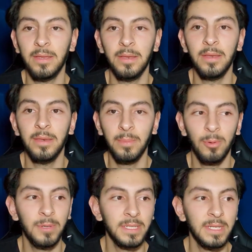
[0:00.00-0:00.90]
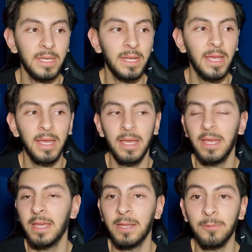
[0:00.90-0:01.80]
number 1 seed
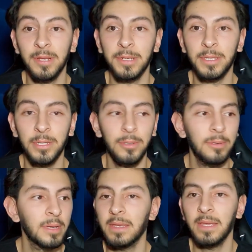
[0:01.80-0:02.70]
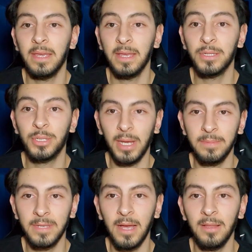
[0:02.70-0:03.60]
in Region 2 is
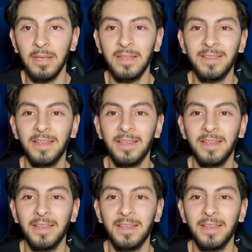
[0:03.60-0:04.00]
James Howlett,